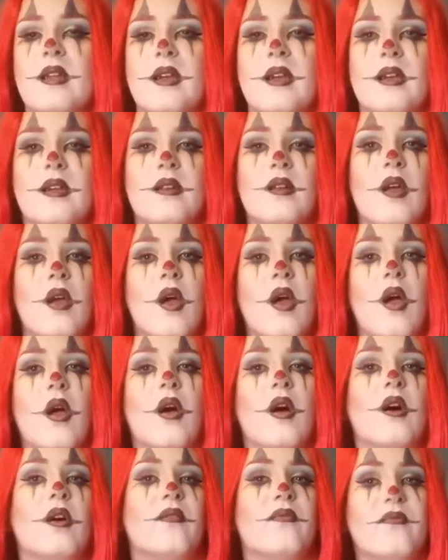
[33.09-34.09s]
And
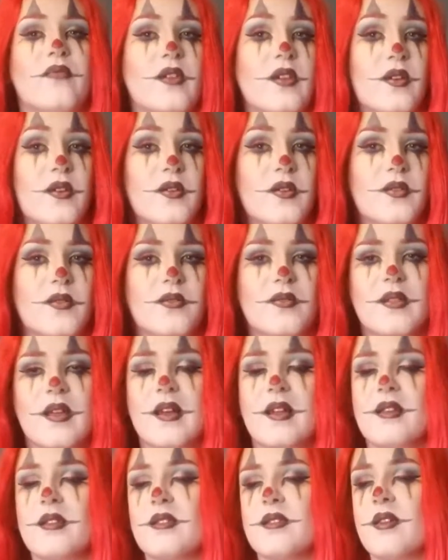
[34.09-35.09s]
a few
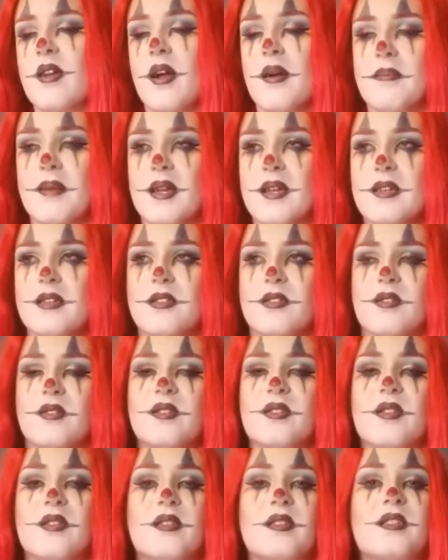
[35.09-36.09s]
that got my
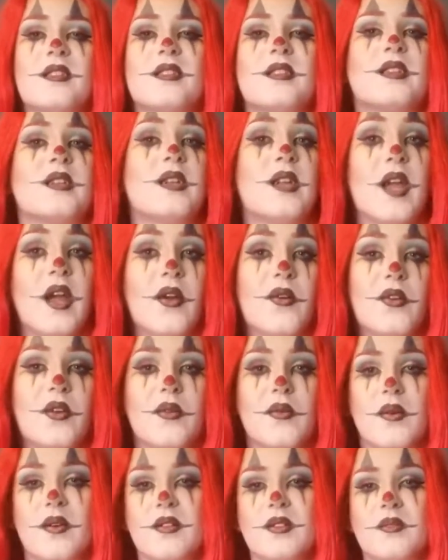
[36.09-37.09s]
interest are the
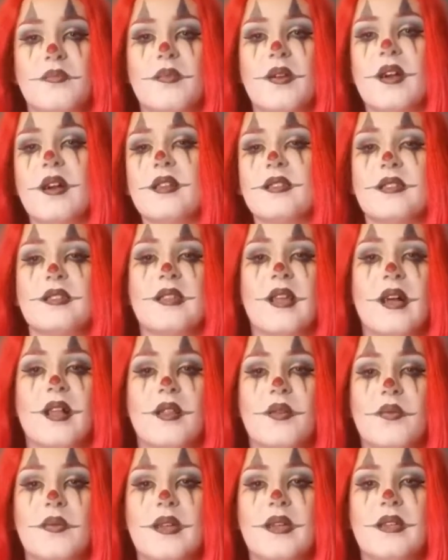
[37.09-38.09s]
scary ones. Because it's
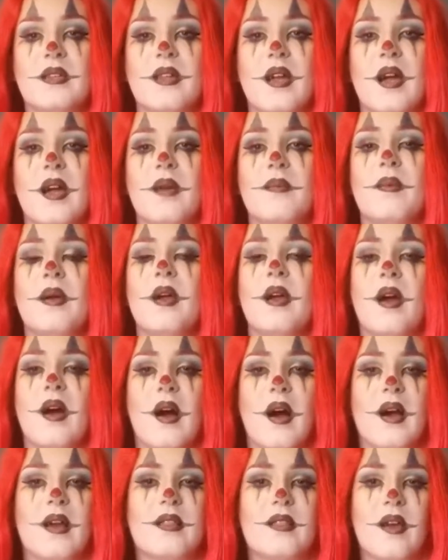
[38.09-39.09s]
Halloween time,
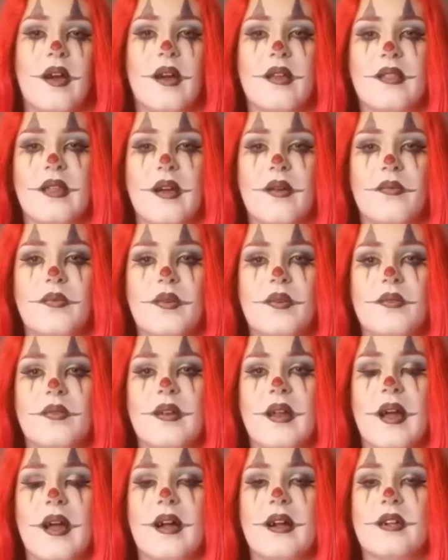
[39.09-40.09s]
I thought that we
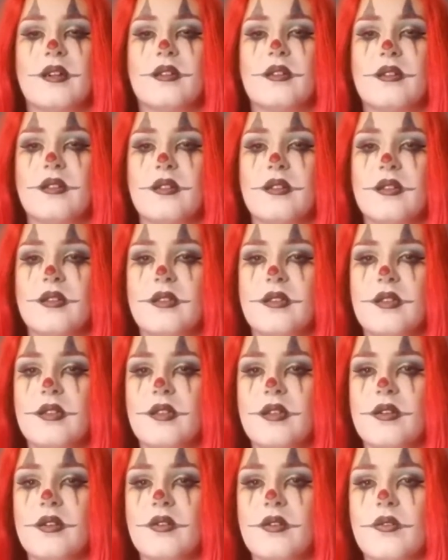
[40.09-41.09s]
would actually
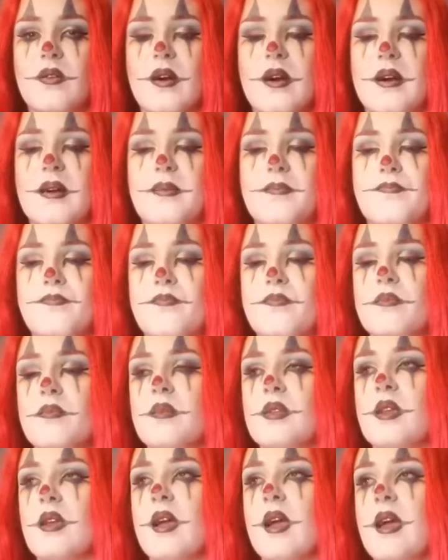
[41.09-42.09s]
do
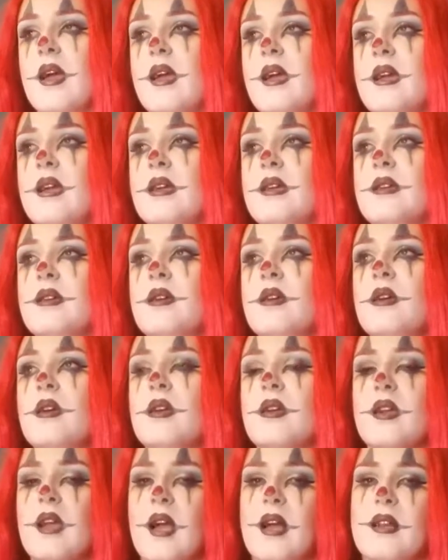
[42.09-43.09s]
a
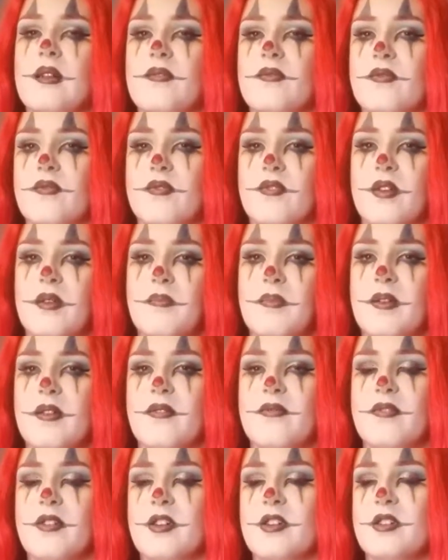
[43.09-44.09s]
kind of
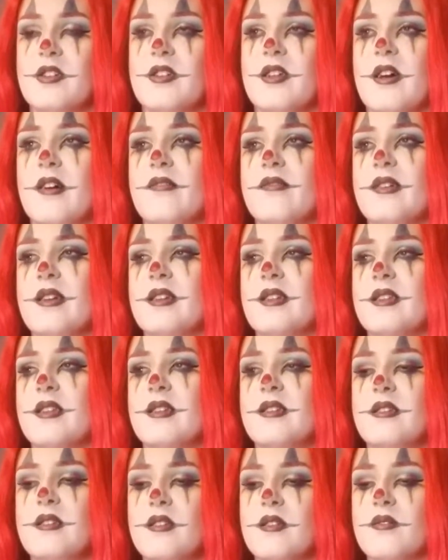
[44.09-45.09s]
creepy version of it
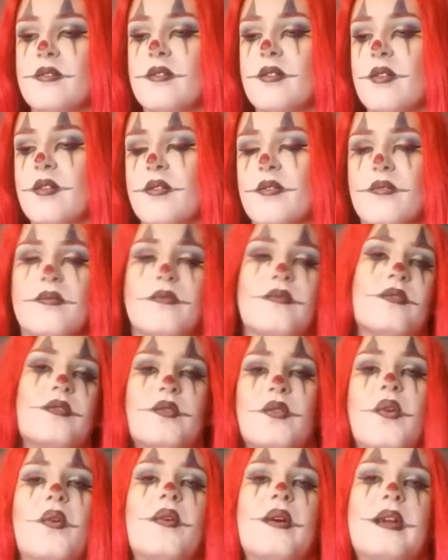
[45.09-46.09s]
and the
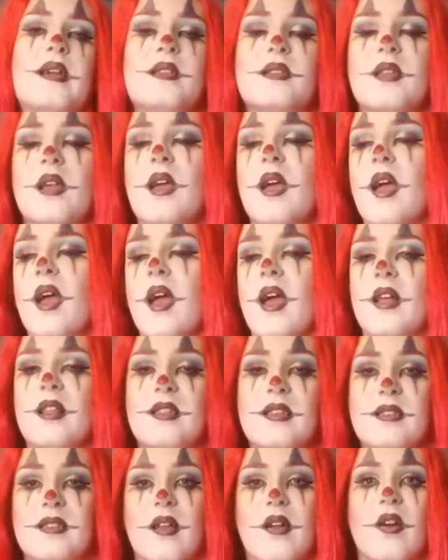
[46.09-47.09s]
stories.
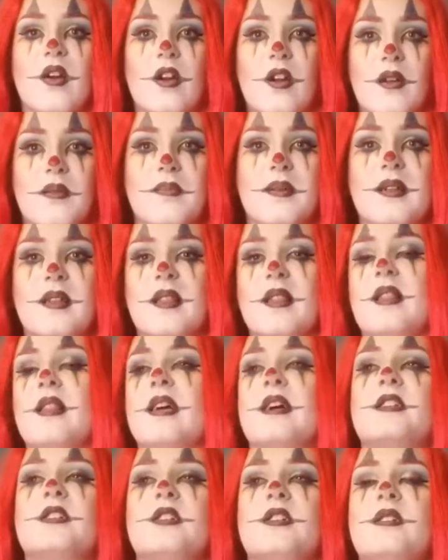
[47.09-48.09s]
And these are urban
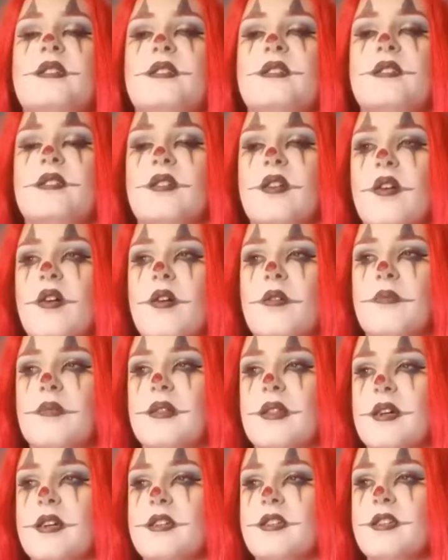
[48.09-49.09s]
legends, you know,
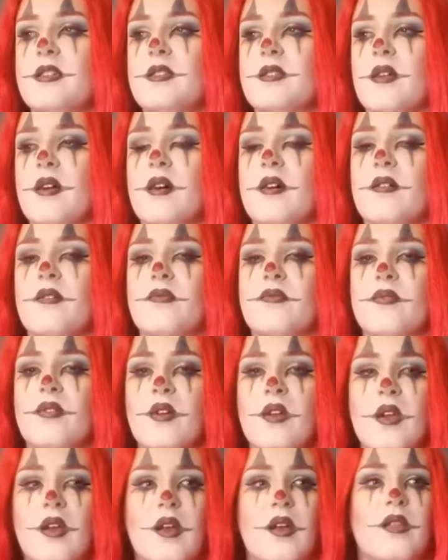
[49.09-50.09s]
urban legends of
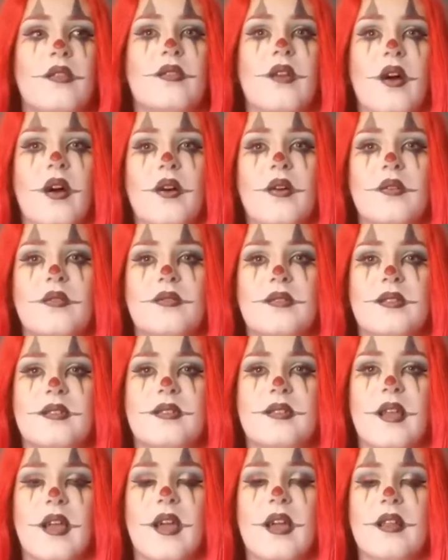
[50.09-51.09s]
those
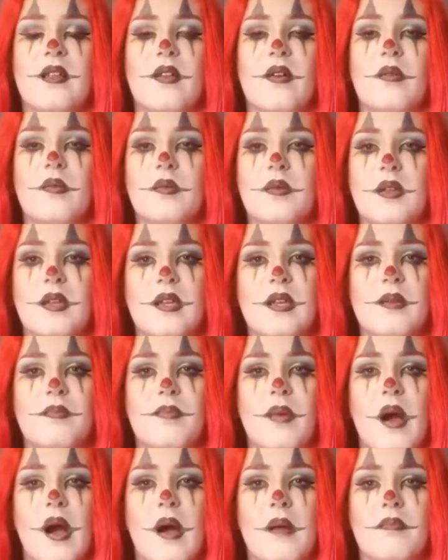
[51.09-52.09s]
that say don't
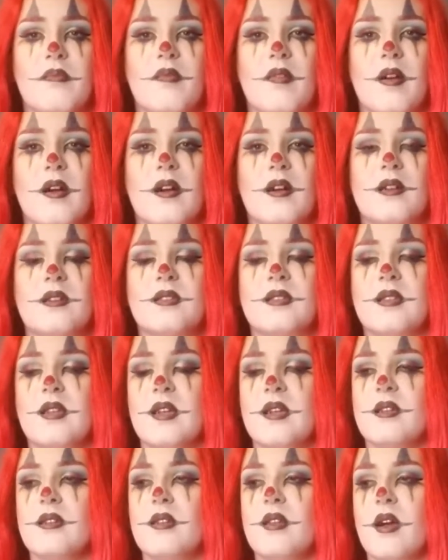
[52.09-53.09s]
eat Pop Rocks
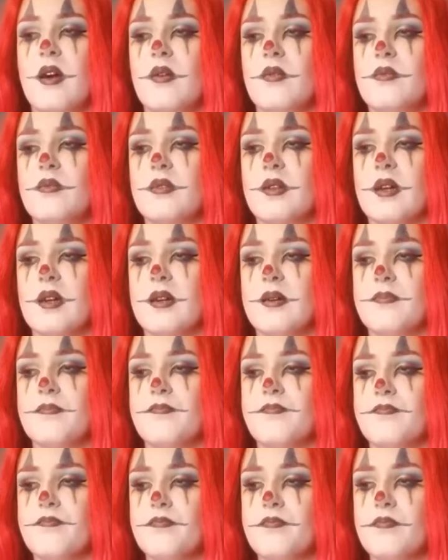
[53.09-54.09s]
and
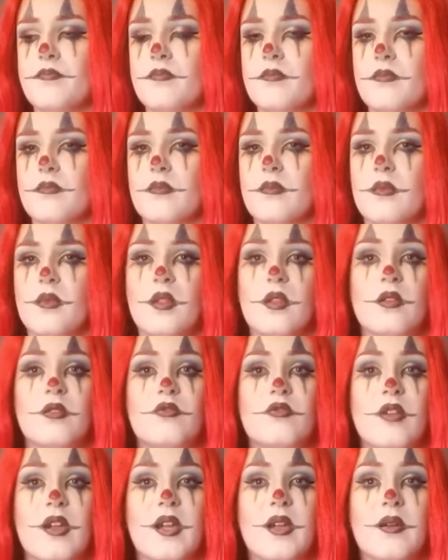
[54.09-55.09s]
don't
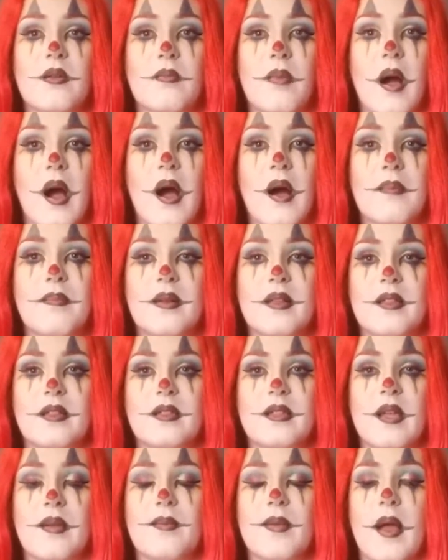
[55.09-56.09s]
drink pop at
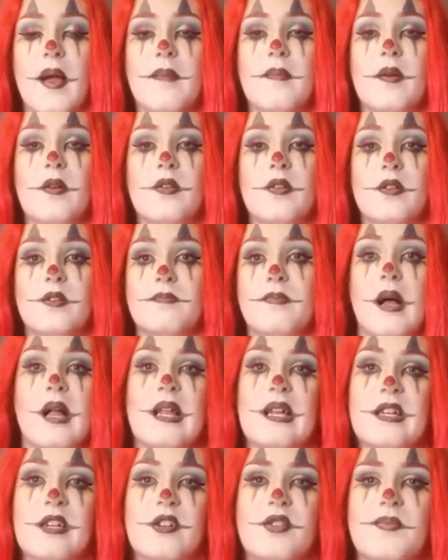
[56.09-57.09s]
the same time, how your
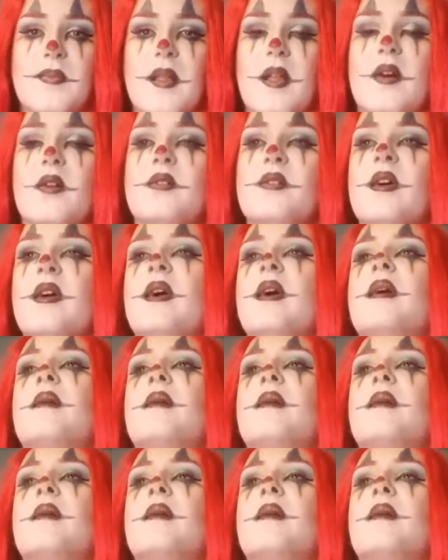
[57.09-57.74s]
belly explode.